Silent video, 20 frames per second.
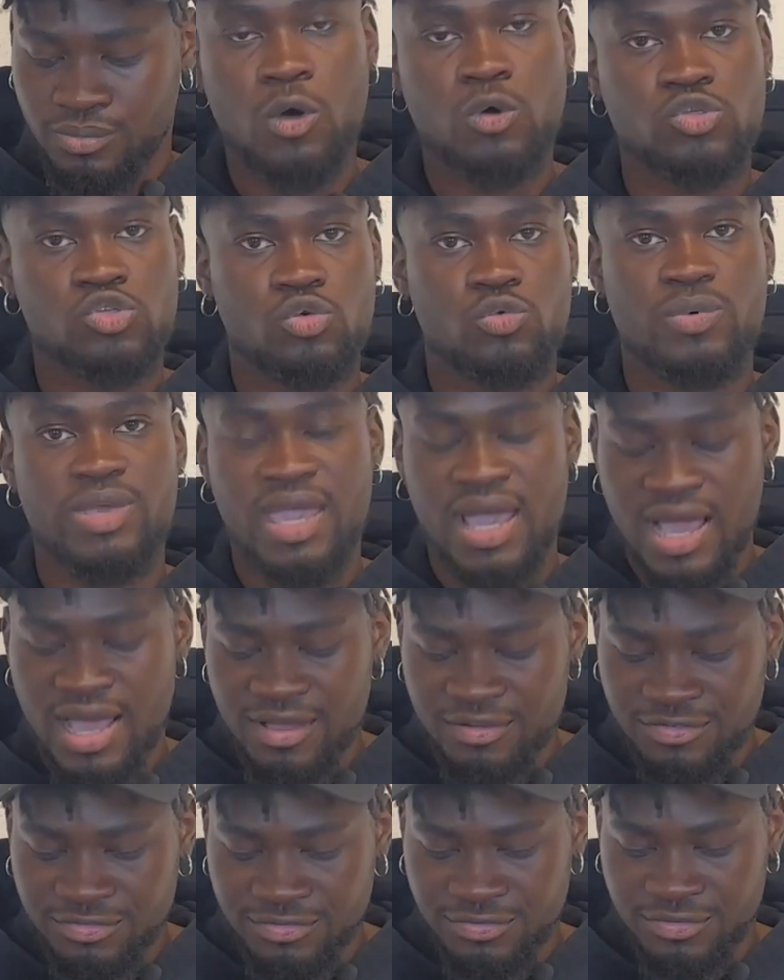Also, we
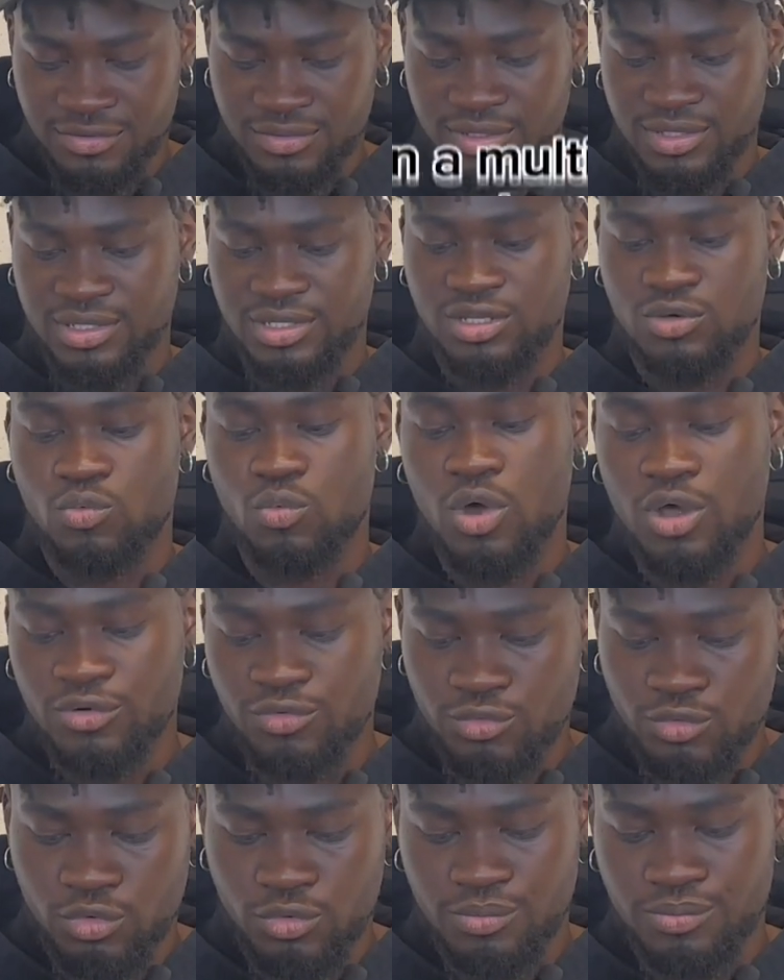have the
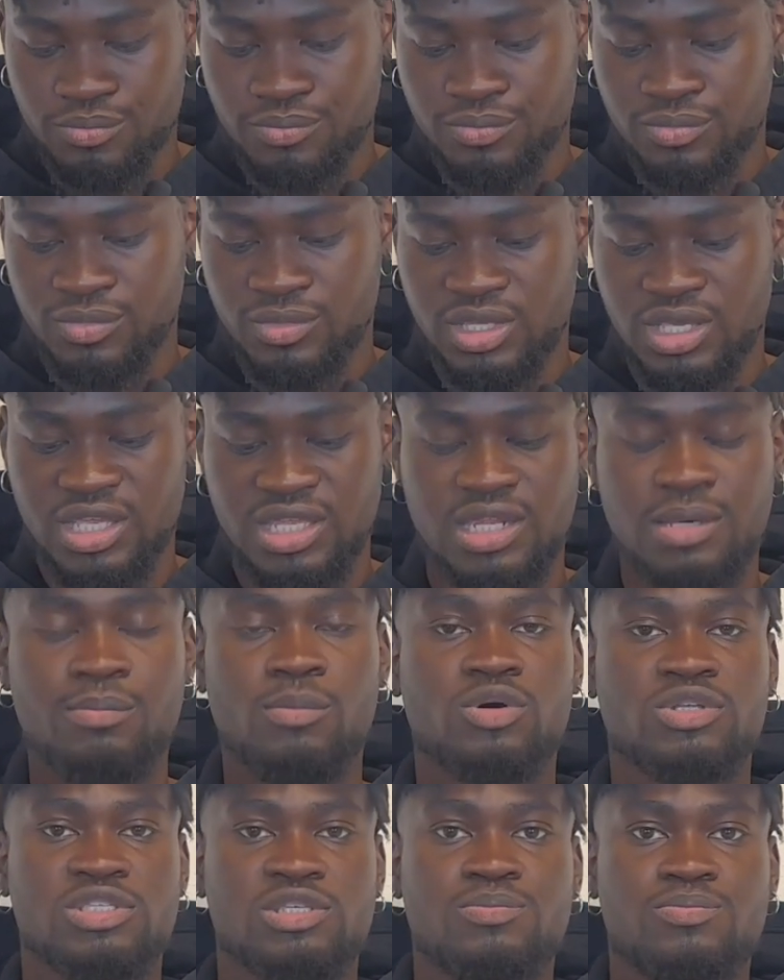one room in a
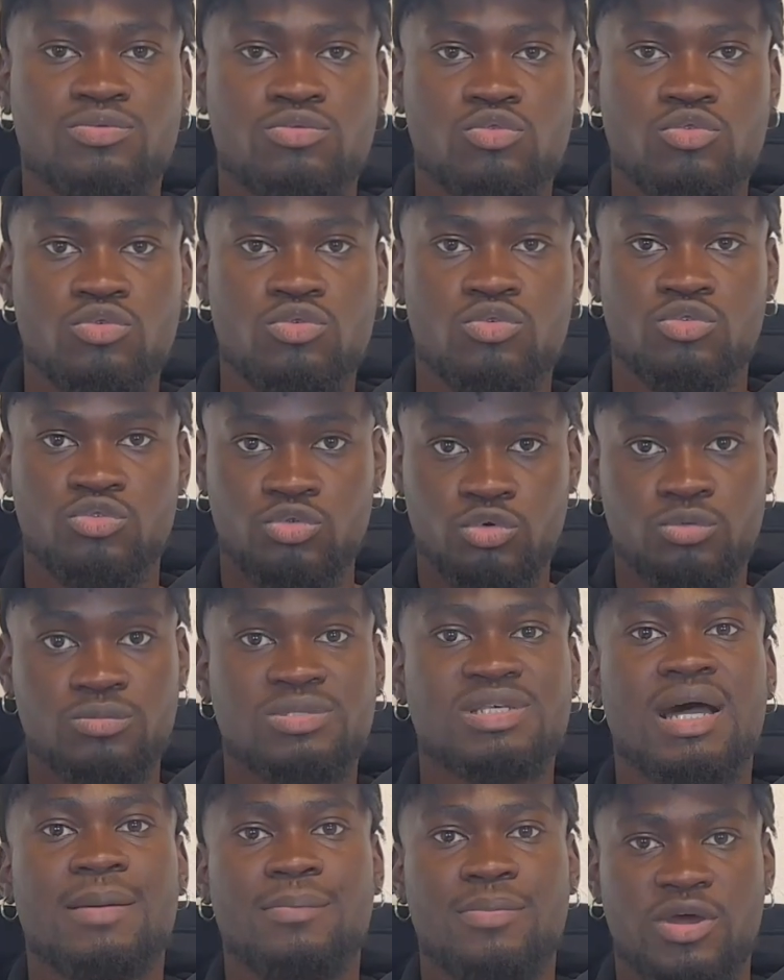multiple
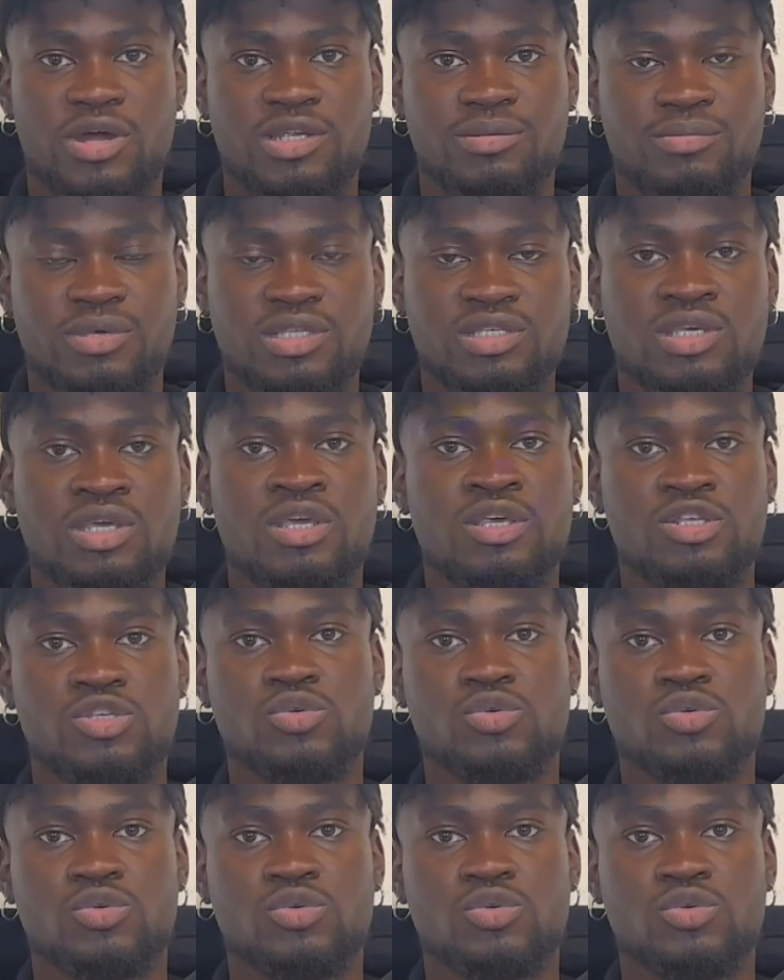rooms apartment.